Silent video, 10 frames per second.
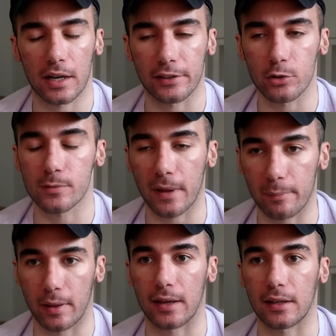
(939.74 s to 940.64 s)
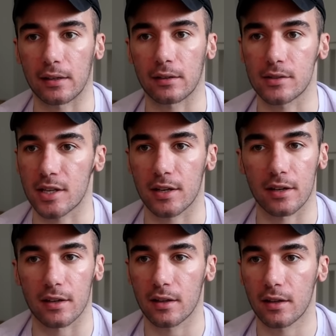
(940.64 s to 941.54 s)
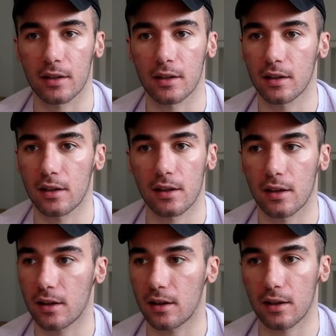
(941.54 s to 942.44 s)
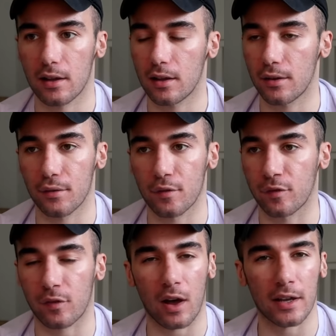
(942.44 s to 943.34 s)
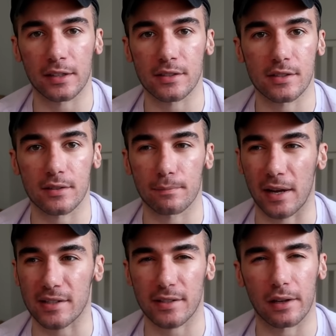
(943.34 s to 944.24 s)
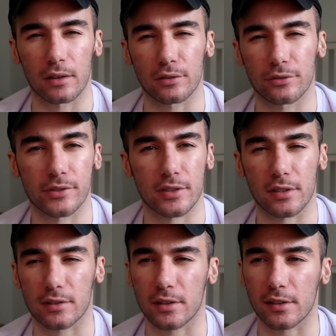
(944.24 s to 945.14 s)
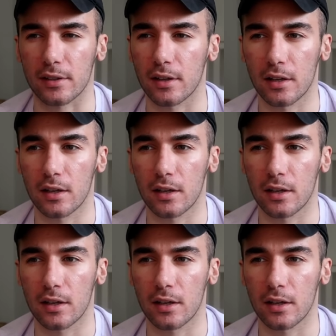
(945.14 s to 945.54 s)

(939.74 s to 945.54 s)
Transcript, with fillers: I use my pain to find myself, to, to